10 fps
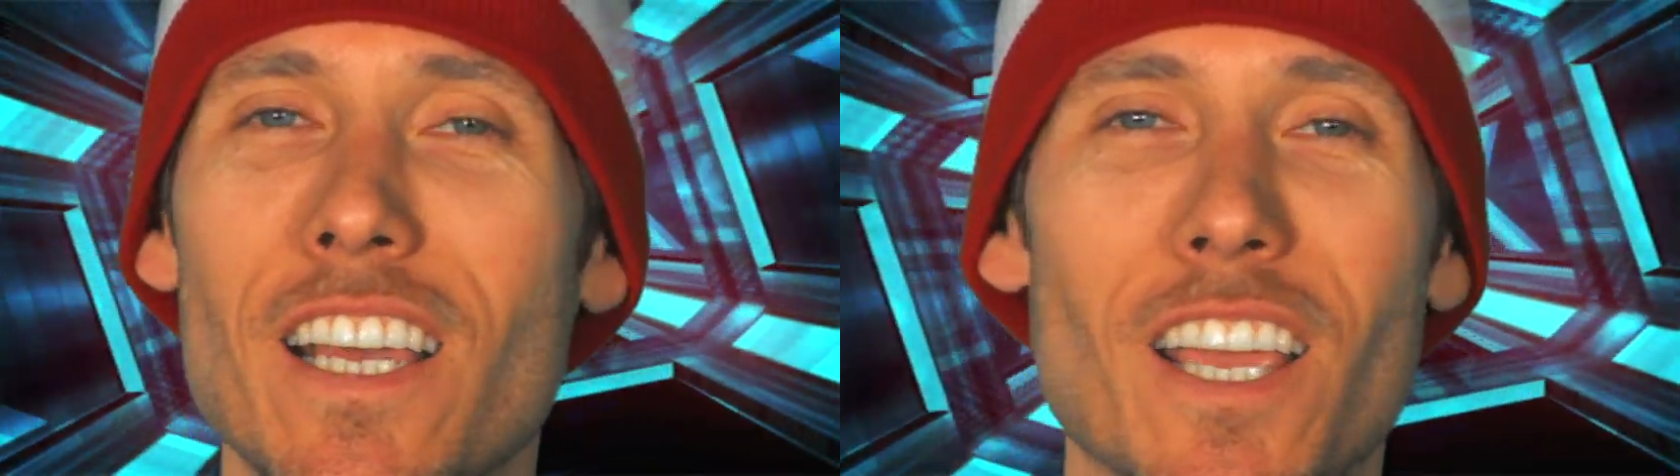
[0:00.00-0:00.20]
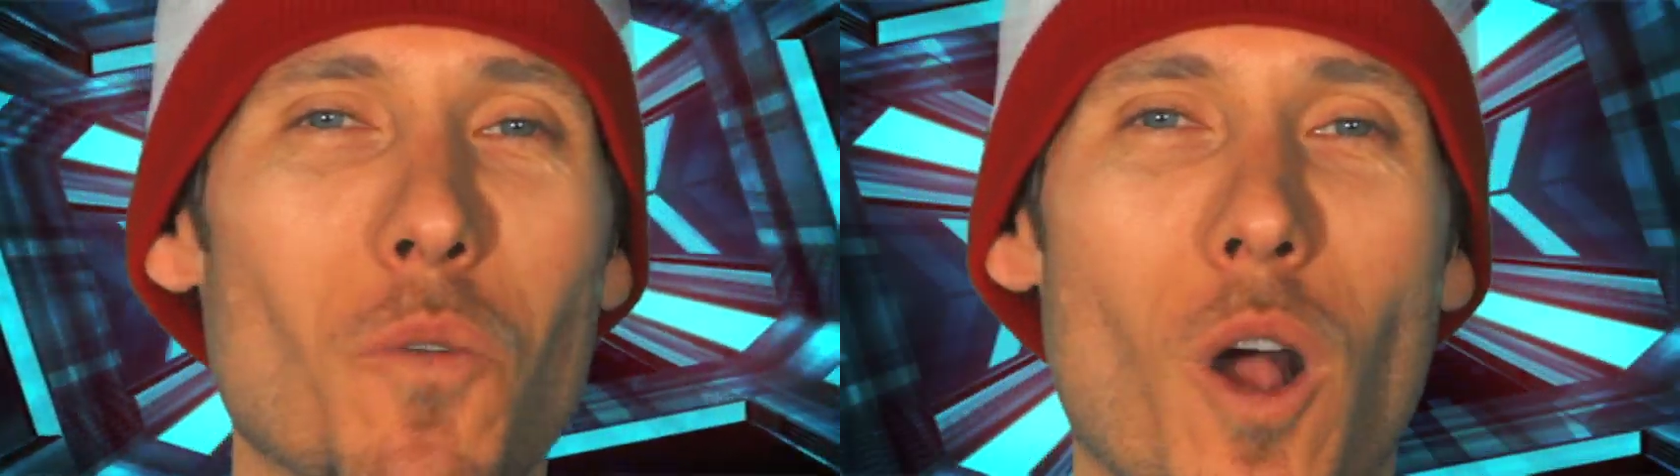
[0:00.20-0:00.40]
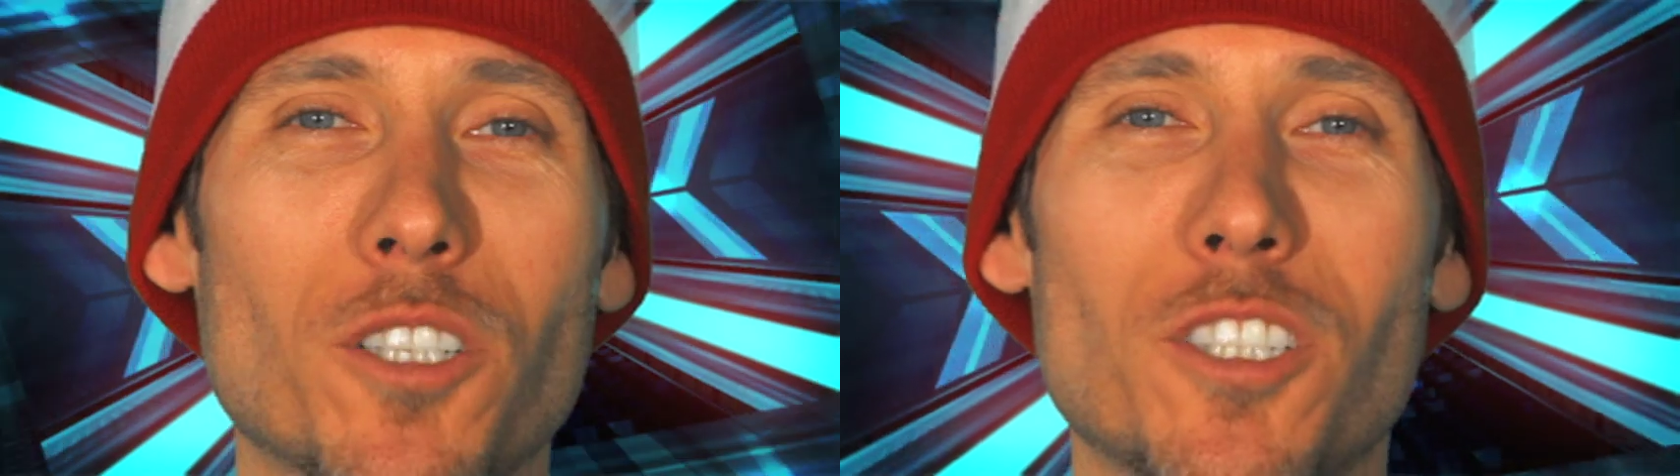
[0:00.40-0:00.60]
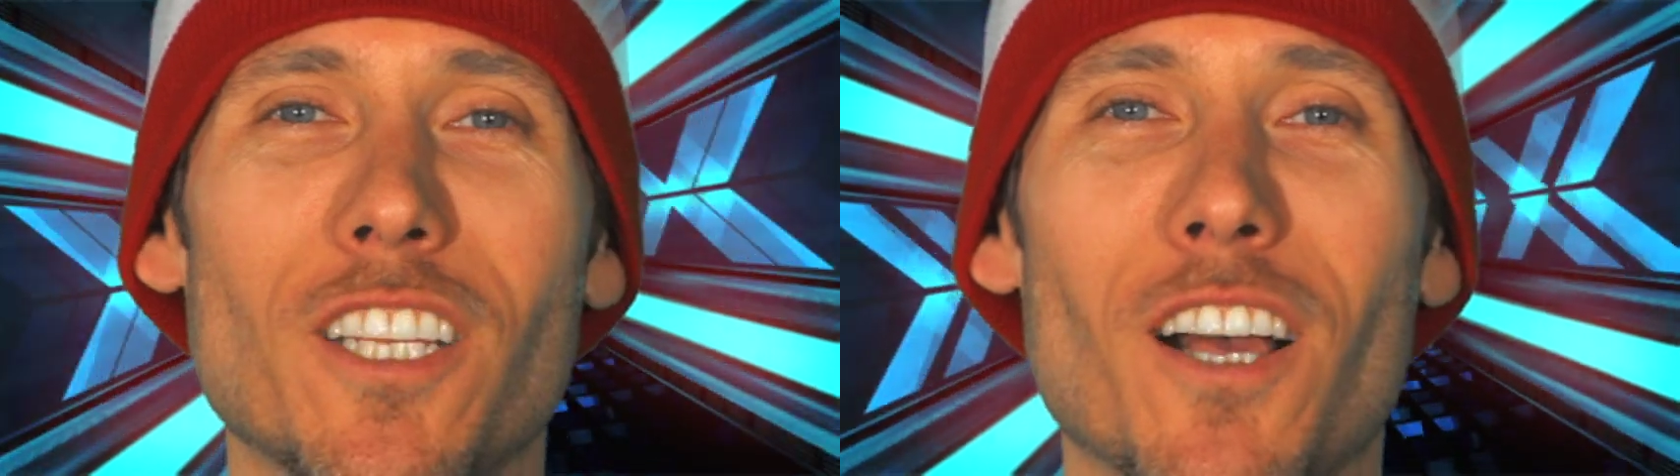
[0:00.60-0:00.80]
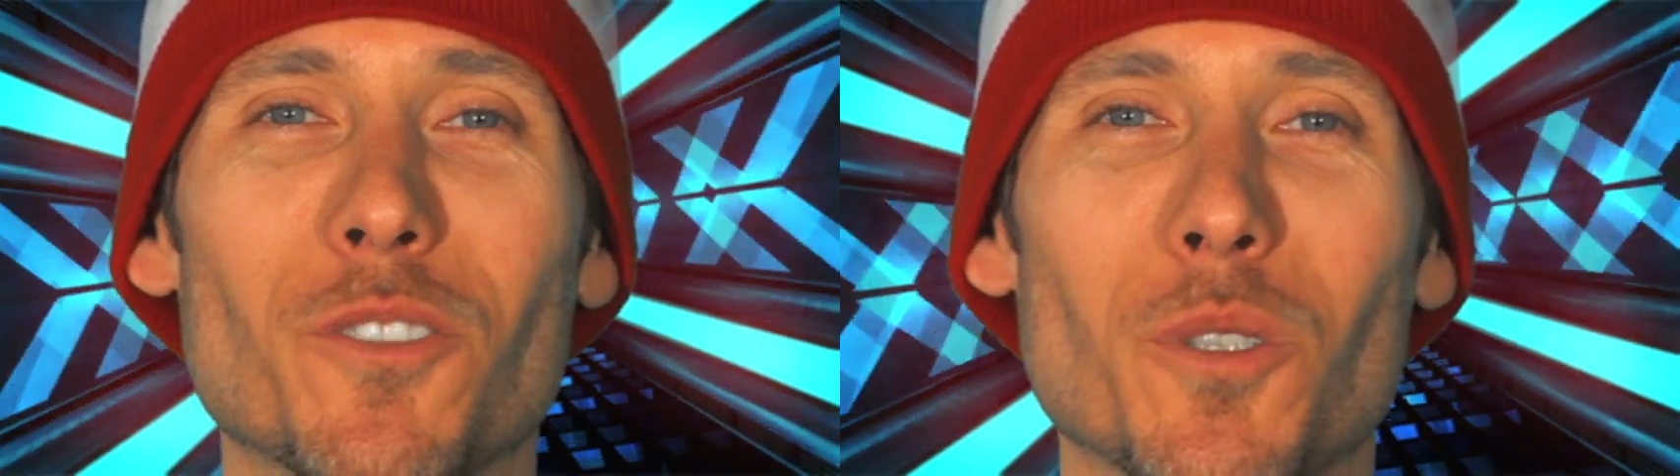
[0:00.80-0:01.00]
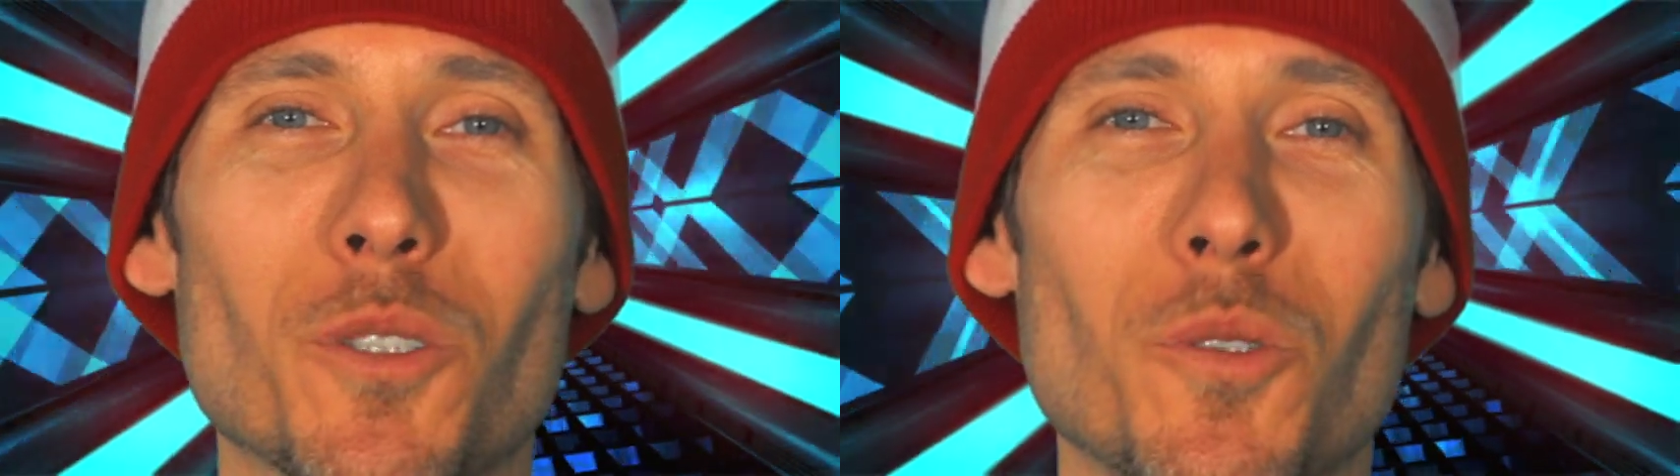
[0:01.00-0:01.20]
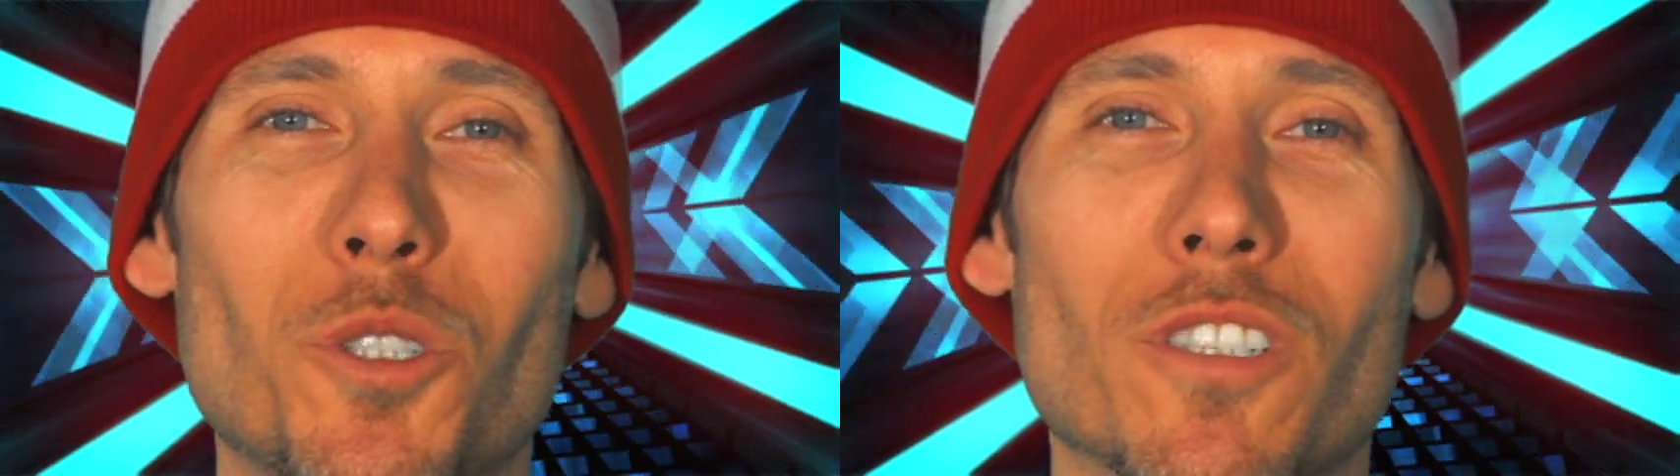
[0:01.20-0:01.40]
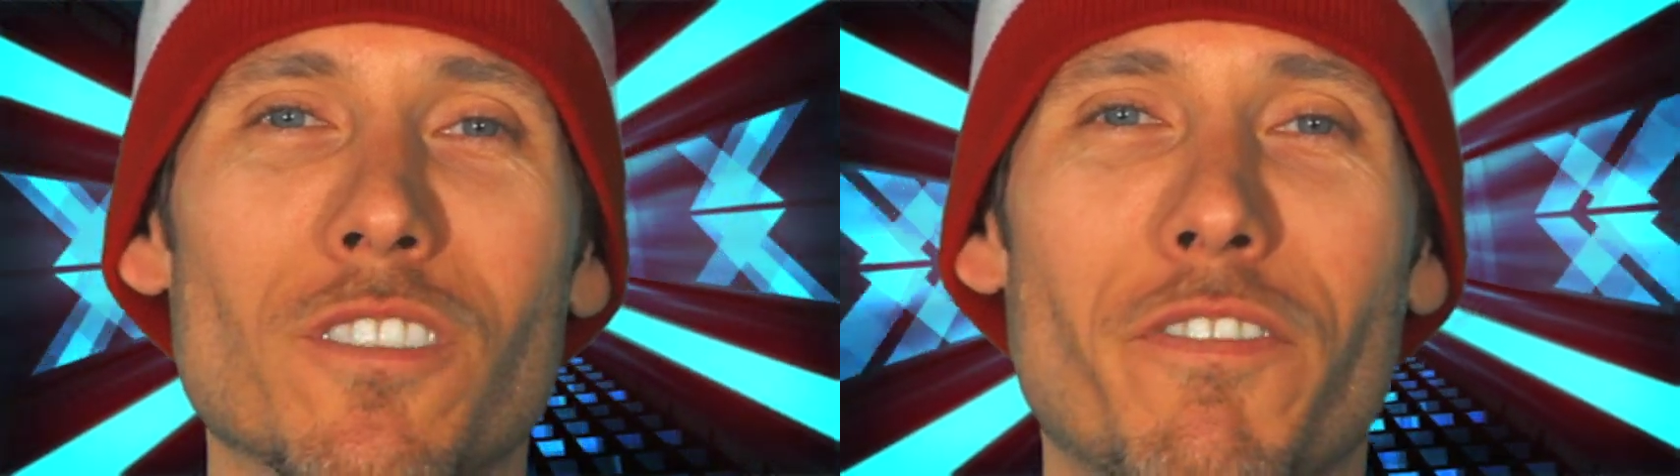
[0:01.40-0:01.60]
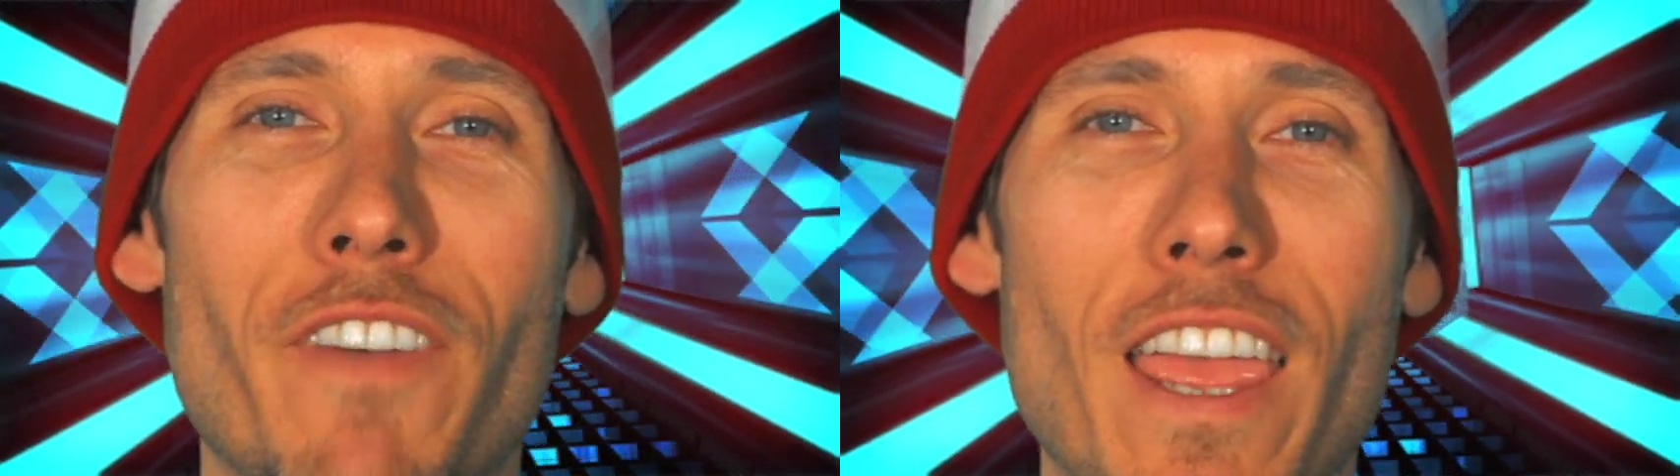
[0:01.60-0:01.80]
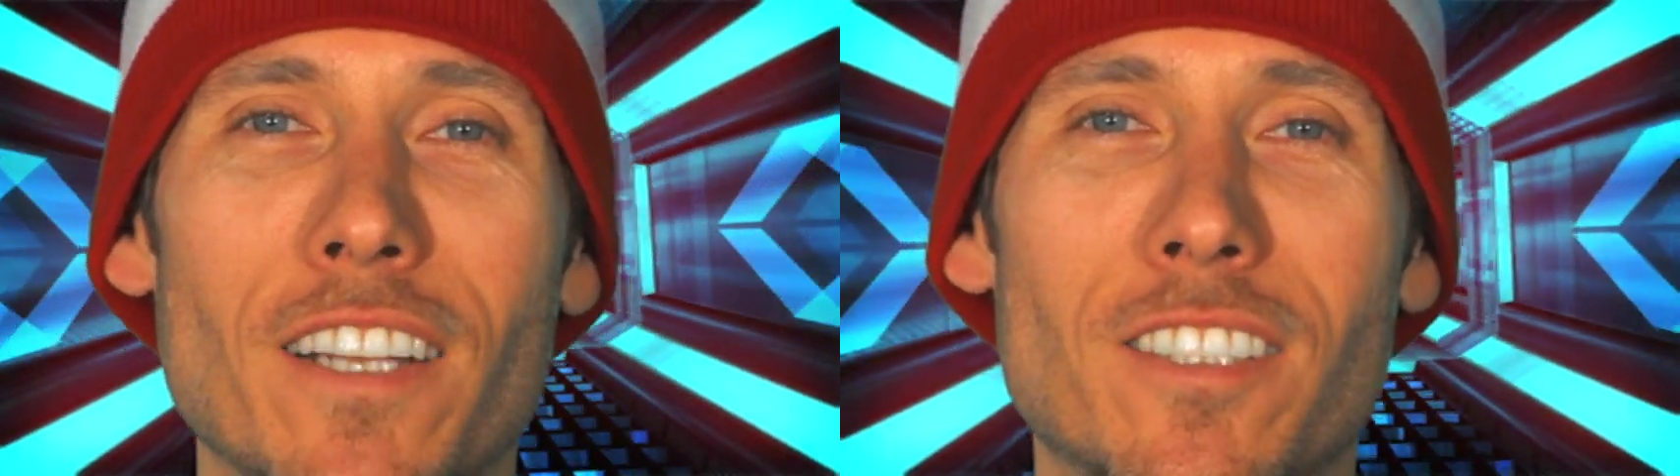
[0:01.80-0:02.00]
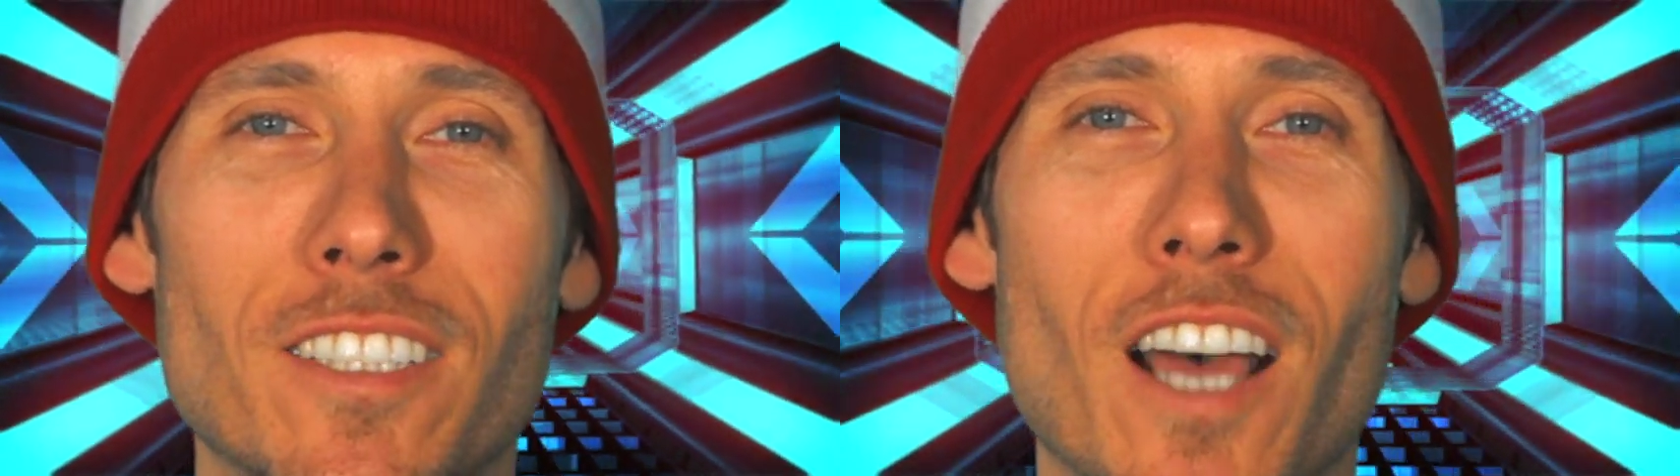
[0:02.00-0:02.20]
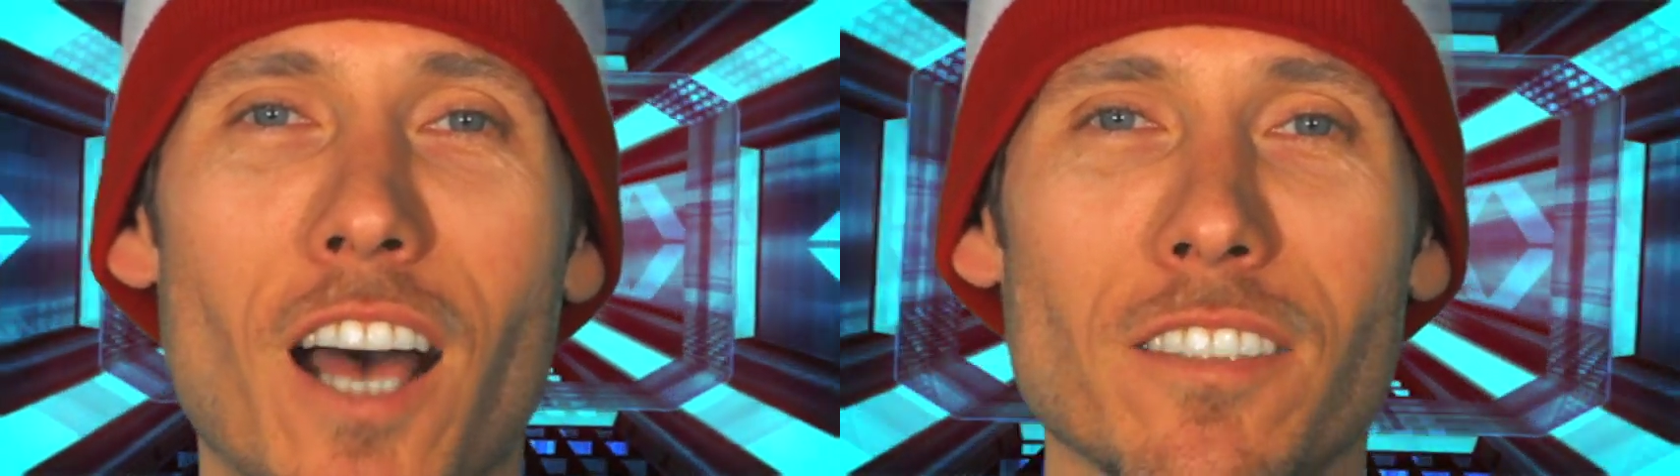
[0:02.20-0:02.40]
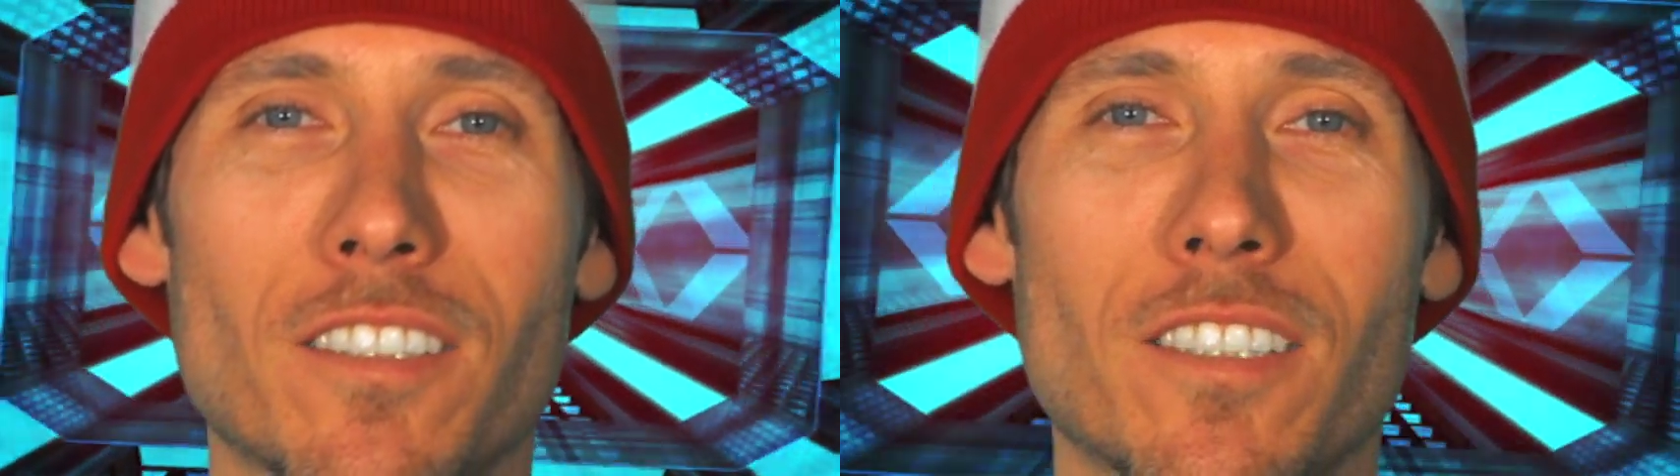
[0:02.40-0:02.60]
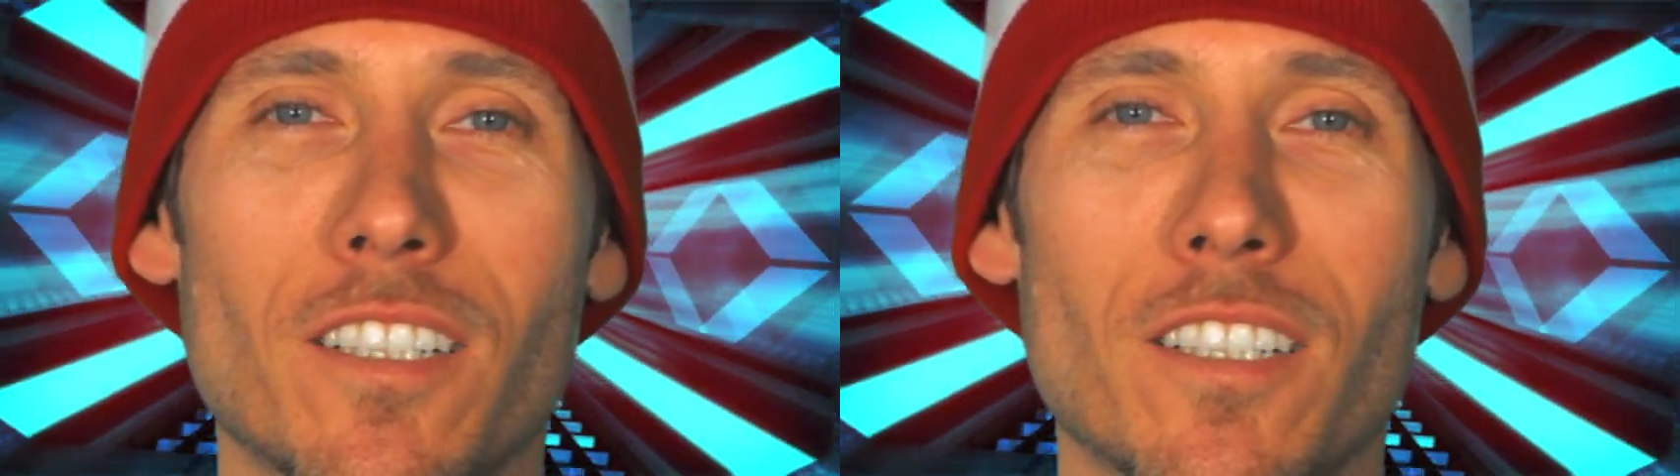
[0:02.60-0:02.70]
and watch the other illusions fade to dust.